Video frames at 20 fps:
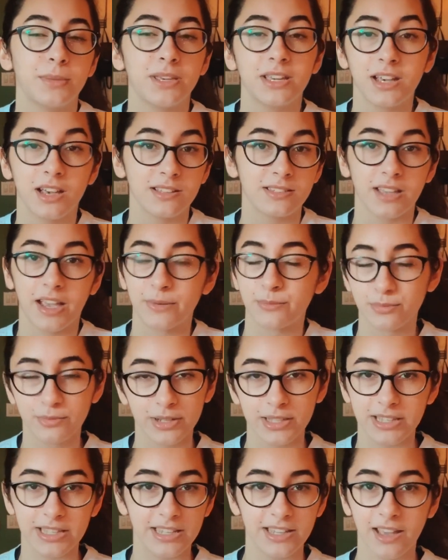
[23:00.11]
because I
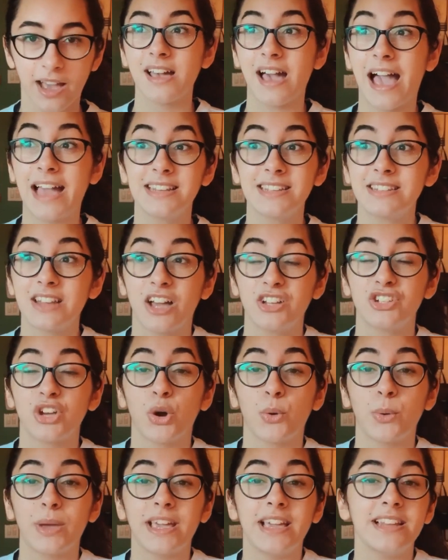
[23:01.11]
did not
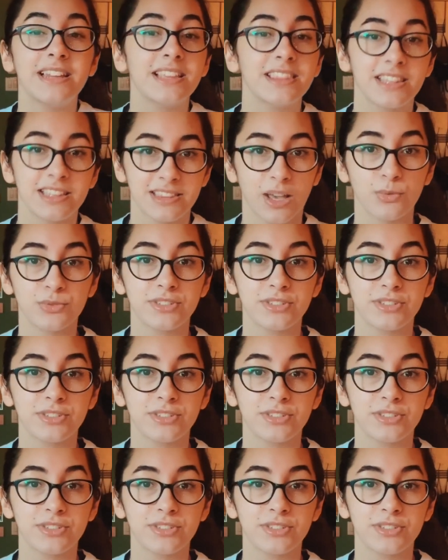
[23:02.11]
know anything that was